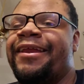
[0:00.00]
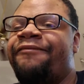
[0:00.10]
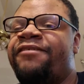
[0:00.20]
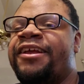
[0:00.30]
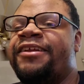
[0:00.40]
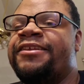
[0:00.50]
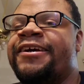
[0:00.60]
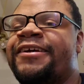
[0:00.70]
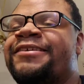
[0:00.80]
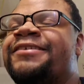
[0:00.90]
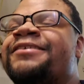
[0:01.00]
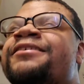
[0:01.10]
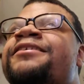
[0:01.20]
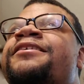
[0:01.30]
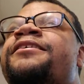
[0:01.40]
it does
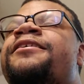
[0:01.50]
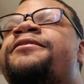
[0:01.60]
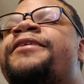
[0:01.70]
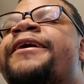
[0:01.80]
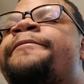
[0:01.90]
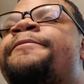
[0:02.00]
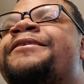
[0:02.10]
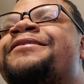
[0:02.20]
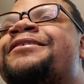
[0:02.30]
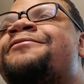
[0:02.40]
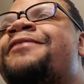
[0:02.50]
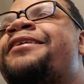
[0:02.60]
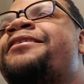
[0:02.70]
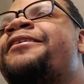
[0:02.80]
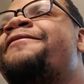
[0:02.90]
go that basic
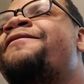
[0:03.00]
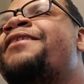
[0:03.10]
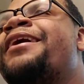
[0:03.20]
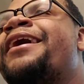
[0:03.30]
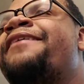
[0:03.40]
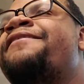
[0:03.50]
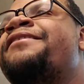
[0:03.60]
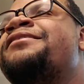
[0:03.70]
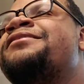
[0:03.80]
route of it having